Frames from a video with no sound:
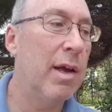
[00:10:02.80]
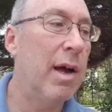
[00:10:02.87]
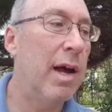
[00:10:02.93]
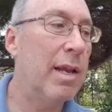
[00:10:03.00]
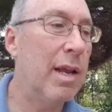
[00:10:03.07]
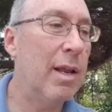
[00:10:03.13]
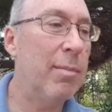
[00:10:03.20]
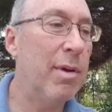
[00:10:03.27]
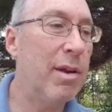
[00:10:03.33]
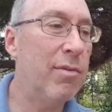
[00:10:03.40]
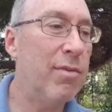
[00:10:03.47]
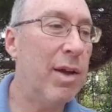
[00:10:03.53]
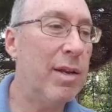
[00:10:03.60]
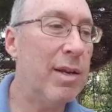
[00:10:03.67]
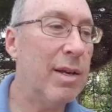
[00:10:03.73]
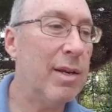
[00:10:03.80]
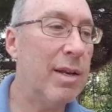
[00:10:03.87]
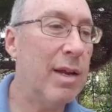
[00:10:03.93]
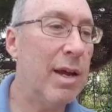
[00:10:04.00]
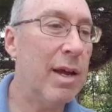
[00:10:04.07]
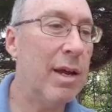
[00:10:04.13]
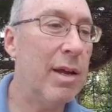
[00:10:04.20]
I did a bit of venting
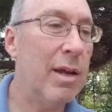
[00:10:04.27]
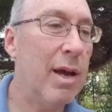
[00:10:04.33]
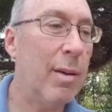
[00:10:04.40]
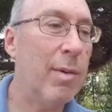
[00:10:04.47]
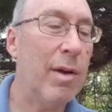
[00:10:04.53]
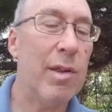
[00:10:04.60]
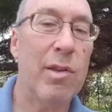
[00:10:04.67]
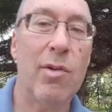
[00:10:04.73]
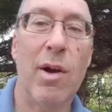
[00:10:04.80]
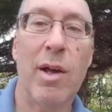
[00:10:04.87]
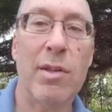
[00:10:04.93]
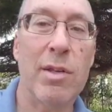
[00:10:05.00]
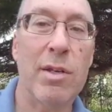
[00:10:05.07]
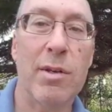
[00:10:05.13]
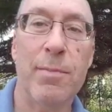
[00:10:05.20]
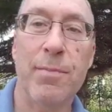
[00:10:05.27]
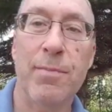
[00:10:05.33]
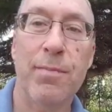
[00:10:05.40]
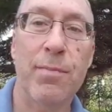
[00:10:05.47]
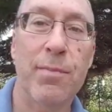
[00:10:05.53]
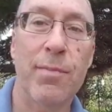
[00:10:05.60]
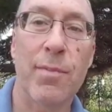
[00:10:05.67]
today. I'm not stressed.
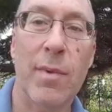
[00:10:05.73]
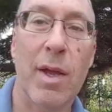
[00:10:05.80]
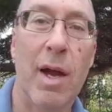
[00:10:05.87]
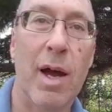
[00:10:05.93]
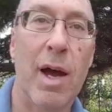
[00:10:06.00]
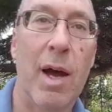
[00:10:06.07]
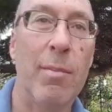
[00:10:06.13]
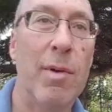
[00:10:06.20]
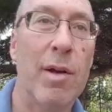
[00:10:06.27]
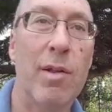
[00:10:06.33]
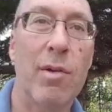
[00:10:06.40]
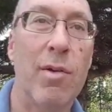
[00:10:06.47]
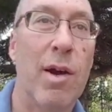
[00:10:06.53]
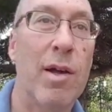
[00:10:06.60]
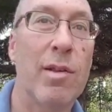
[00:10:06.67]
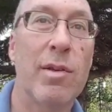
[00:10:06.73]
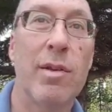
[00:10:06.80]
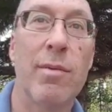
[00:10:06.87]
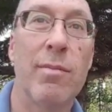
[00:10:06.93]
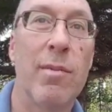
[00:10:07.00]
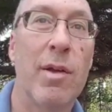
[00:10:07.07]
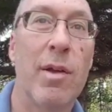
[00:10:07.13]
I'm not
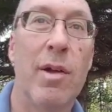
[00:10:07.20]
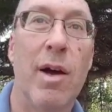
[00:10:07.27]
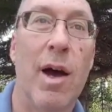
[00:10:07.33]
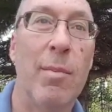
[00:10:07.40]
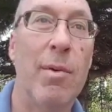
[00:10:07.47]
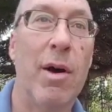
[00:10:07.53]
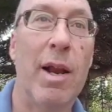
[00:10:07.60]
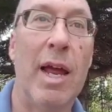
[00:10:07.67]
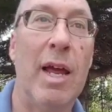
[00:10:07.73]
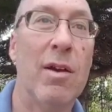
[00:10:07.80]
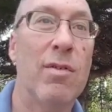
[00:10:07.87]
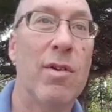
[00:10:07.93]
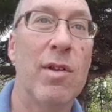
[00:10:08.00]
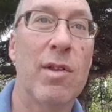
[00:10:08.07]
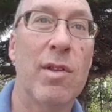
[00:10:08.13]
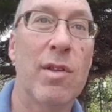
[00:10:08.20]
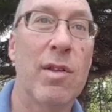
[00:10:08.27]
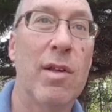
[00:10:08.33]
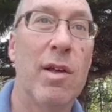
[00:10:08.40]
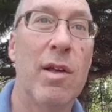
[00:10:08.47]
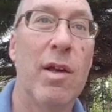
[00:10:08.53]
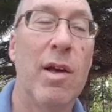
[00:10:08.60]
stressed. I'm not anxious.
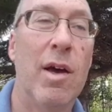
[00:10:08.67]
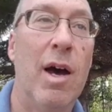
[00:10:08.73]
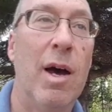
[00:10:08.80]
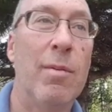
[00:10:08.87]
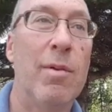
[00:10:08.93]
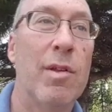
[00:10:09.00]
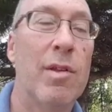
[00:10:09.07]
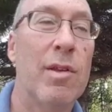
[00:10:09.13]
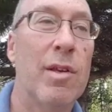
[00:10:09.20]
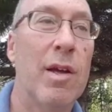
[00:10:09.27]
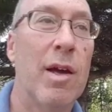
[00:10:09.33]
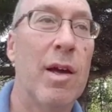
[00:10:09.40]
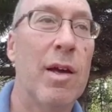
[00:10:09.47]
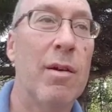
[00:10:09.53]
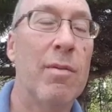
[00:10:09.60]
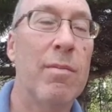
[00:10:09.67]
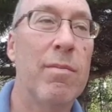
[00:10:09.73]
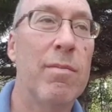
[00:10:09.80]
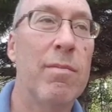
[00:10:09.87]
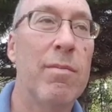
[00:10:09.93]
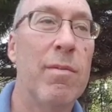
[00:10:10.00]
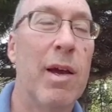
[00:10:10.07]
I'm just, I
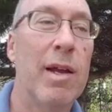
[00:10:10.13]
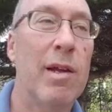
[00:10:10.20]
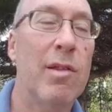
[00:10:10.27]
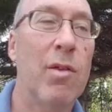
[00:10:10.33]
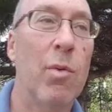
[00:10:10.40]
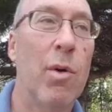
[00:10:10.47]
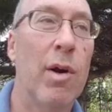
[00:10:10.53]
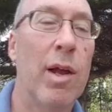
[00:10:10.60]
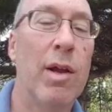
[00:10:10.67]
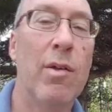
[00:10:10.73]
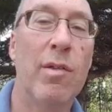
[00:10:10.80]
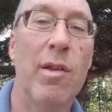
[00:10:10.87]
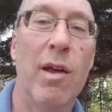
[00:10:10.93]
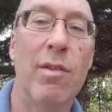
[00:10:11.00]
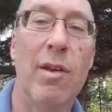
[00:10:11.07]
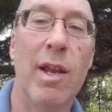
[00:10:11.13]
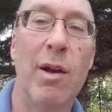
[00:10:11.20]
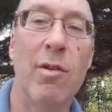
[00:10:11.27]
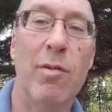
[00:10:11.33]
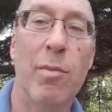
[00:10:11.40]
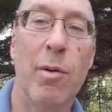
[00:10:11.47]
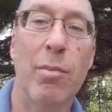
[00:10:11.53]
guess the word I used the other day
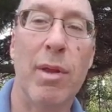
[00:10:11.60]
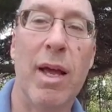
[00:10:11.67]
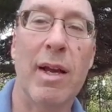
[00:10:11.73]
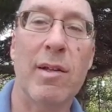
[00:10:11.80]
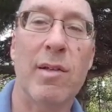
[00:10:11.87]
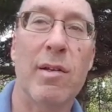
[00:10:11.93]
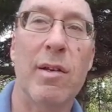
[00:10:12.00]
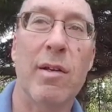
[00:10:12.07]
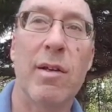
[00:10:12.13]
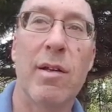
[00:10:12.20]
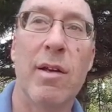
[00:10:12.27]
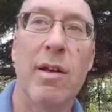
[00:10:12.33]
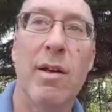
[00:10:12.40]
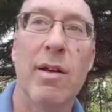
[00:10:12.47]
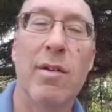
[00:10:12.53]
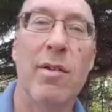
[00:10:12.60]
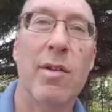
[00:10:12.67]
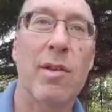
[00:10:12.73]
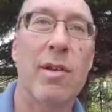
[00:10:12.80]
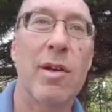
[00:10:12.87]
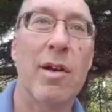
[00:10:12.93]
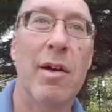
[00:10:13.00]
was perplexed.
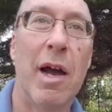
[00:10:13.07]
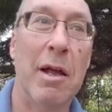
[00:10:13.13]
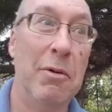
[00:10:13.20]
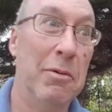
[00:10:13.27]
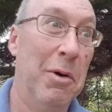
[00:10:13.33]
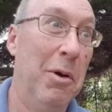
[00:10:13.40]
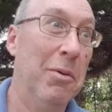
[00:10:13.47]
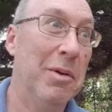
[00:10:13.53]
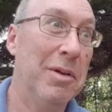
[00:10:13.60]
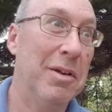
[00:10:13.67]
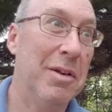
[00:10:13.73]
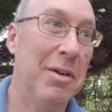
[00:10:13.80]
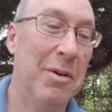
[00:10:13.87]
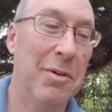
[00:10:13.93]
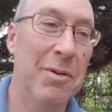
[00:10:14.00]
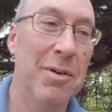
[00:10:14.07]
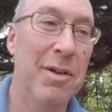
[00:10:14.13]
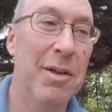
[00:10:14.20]
Just, I don't know what to do.